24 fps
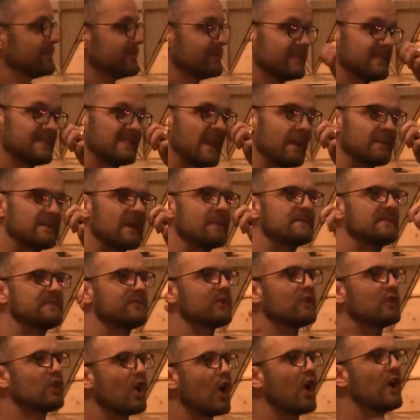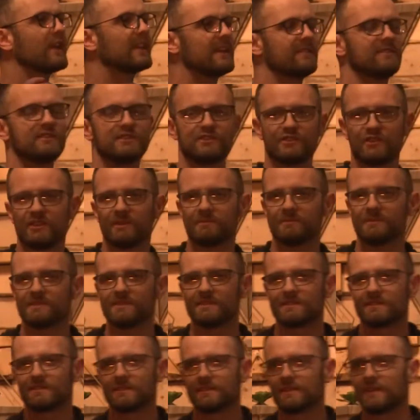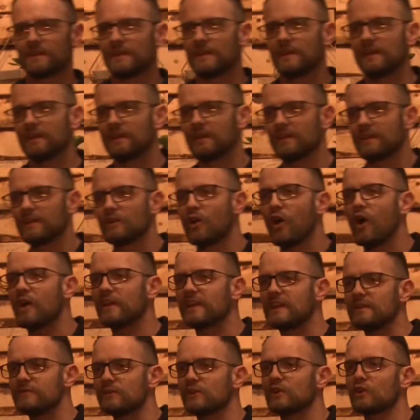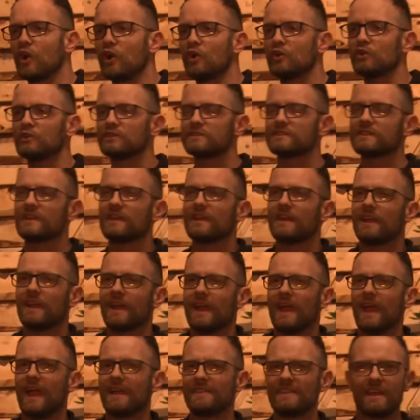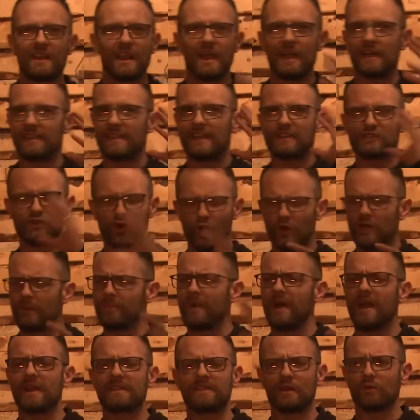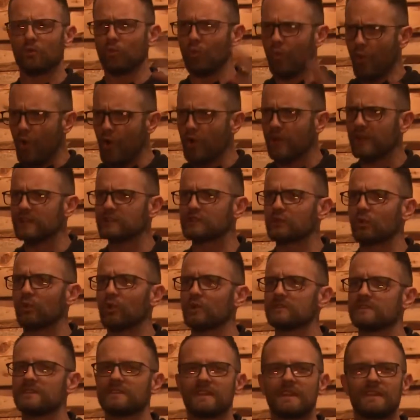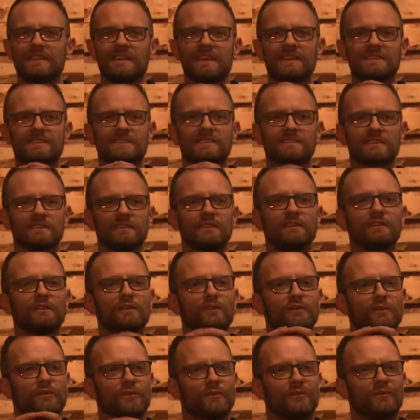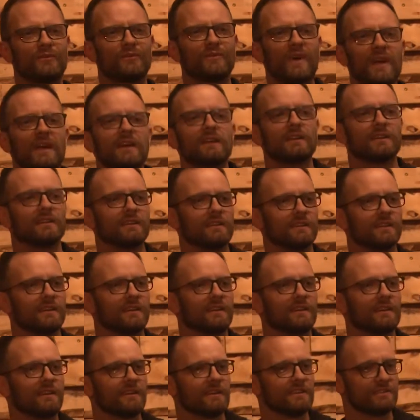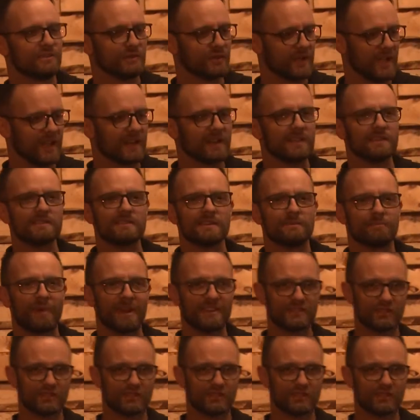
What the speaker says: sometimes even God-given dreams, God-given goals, and they talk about it and they're working towards it and they still fail to get it. But it's